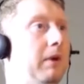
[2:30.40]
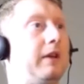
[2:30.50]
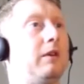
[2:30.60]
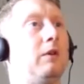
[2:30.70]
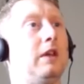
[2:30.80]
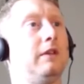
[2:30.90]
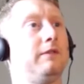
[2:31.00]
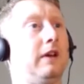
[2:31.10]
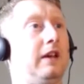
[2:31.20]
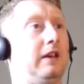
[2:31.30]
But
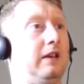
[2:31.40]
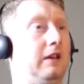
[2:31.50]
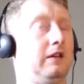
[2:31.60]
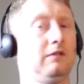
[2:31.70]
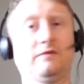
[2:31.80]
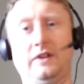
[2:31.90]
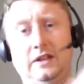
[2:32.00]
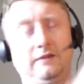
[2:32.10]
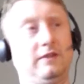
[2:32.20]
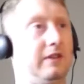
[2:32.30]
if I
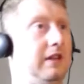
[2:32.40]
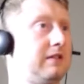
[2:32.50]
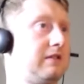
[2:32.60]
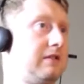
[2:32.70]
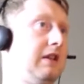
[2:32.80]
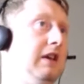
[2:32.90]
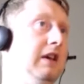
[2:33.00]
give you this,